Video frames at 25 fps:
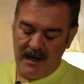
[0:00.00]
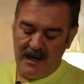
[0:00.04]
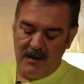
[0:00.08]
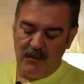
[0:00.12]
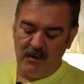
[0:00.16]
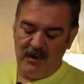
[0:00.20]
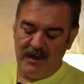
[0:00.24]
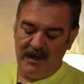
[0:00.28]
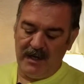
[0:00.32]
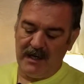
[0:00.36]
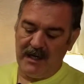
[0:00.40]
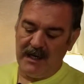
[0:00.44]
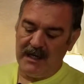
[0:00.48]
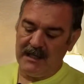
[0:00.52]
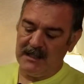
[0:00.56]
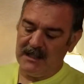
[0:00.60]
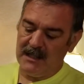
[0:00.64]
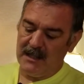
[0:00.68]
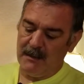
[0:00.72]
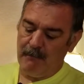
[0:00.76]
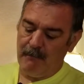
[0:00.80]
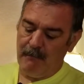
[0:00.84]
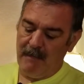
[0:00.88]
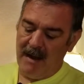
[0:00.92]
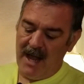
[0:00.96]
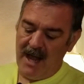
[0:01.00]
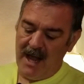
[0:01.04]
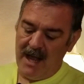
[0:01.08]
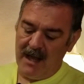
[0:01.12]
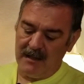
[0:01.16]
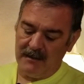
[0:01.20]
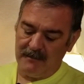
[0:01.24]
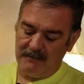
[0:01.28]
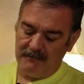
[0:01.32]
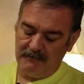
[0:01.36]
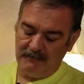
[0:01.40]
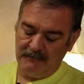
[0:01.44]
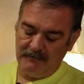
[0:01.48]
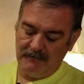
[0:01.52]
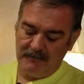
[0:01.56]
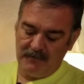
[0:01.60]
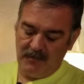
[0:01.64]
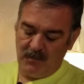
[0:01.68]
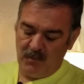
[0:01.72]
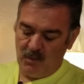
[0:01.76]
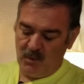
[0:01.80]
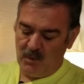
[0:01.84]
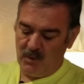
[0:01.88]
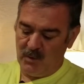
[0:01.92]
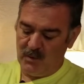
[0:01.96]
When you get to the bottom,
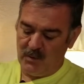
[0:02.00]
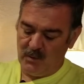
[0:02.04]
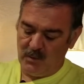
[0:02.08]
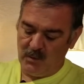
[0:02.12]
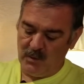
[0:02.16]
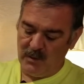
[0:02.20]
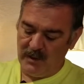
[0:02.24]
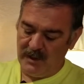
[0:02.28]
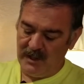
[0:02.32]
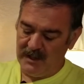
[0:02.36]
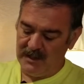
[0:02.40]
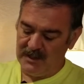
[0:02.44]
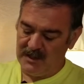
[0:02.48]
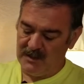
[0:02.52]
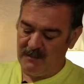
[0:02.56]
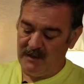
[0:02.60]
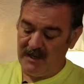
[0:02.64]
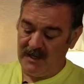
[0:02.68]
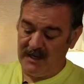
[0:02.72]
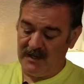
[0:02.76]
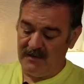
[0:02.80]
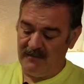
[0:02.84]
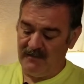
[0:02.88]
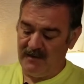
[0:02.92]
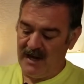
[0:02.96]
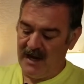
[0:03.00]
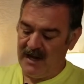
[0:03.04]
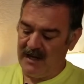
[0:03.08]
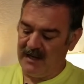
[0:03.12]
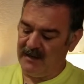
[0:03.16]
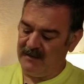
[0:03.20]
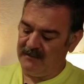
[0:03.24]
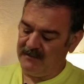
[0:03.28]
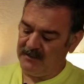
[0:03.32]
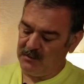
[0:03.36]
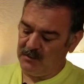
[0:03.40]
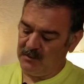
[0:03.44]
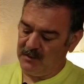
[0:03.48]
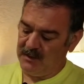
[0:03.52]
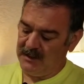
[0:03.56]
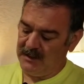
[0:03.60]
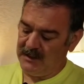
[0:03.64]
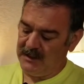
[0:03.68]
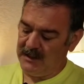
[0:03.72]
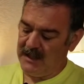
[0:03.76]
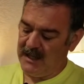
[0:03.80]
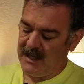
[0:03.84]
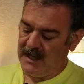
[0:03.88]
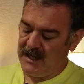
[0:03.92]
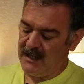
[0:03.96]
we'll hit, speaking of negatives, we'll hit
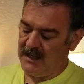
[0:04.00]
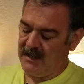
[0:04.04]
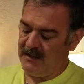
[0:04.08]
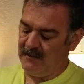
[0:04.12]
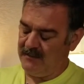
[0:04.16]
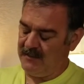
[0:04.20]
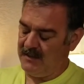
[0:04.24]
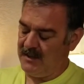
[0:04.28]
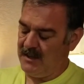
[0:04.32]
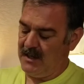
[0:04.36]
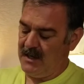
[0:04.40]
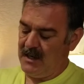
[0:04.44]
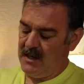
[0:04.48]
the negative.